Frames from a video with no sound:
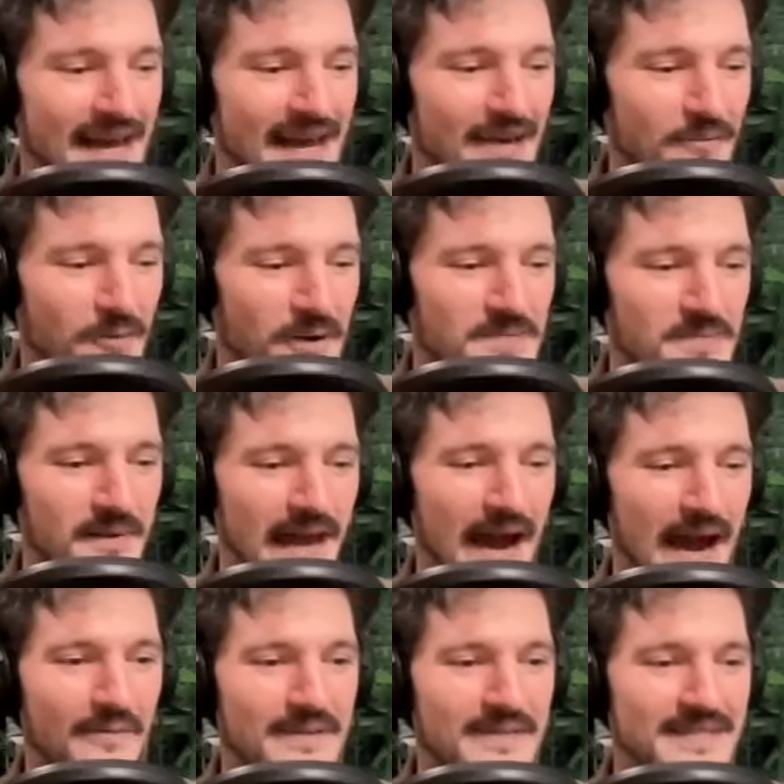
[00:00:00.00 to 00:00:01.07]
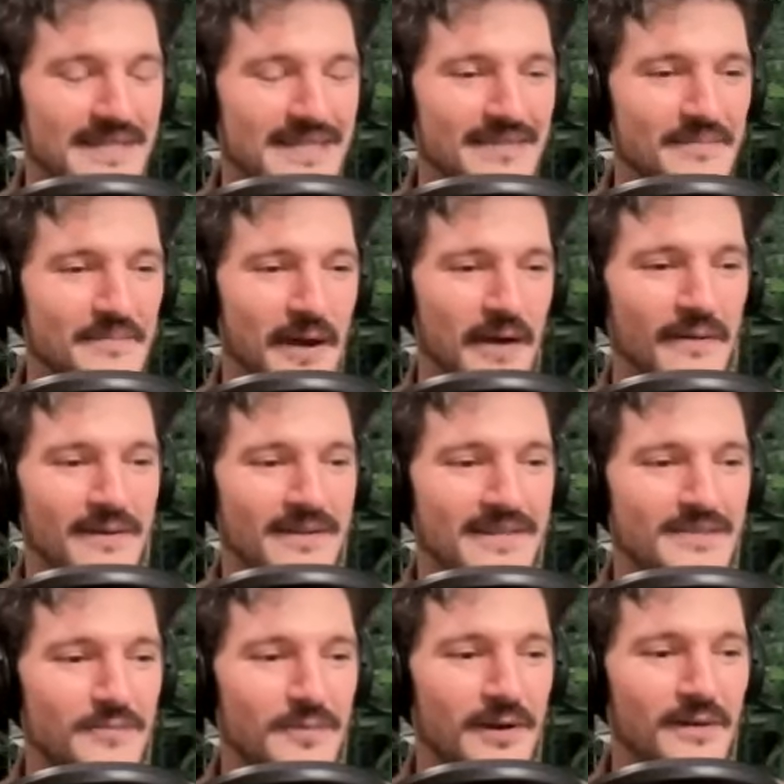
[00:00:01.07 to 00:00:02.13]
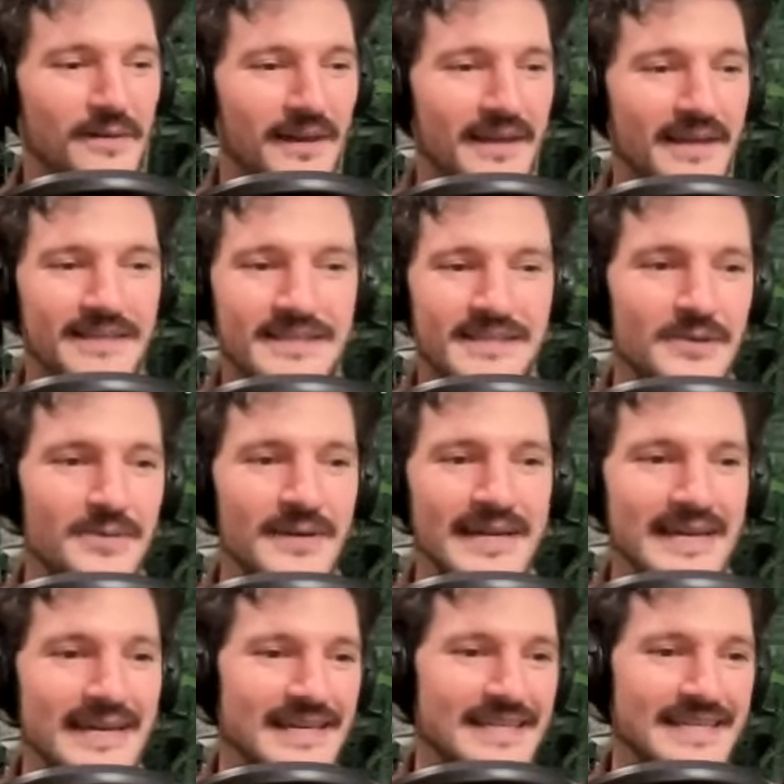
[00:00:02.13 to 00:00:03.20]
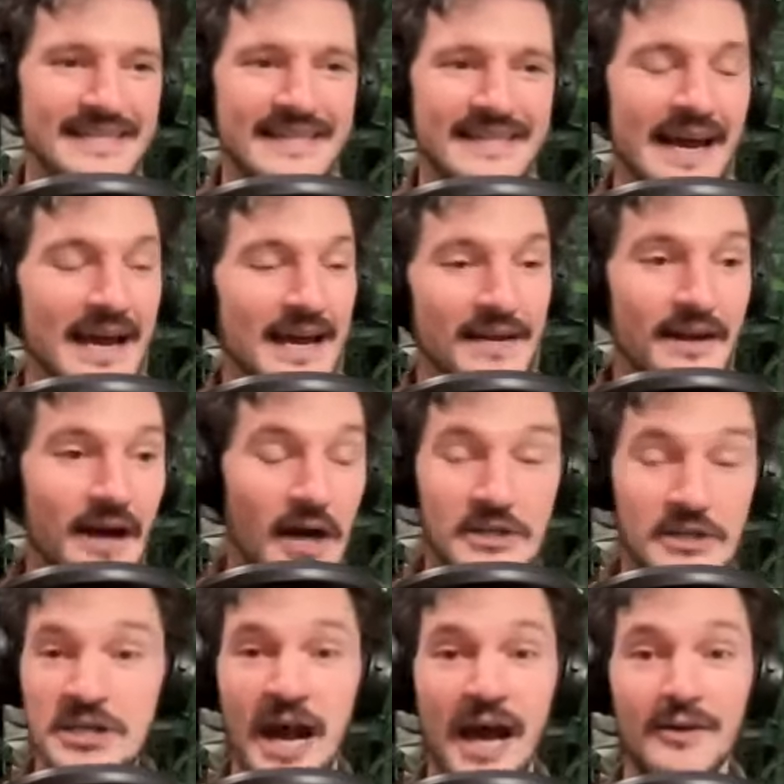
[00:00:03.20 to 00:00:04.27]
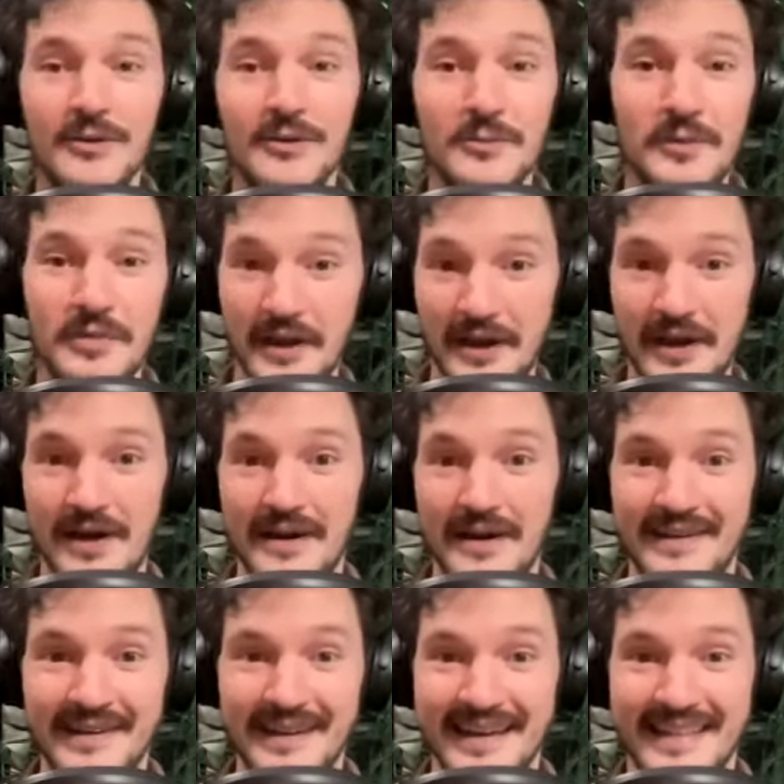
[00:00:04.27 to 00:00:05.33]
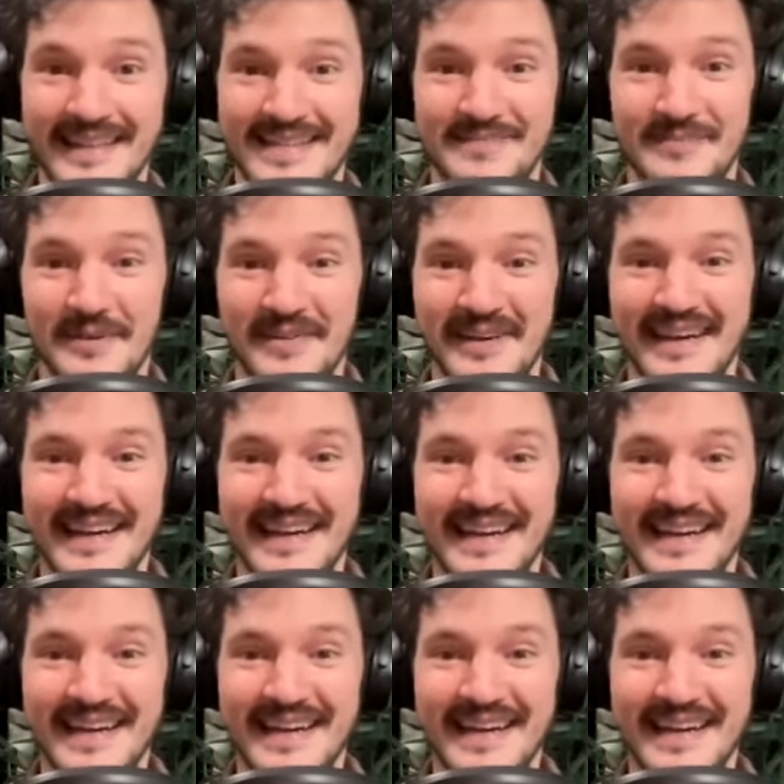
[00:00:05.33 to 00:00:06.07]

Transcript: and Rose McGowan's parents where like Dewey is a child with a gun in this movie.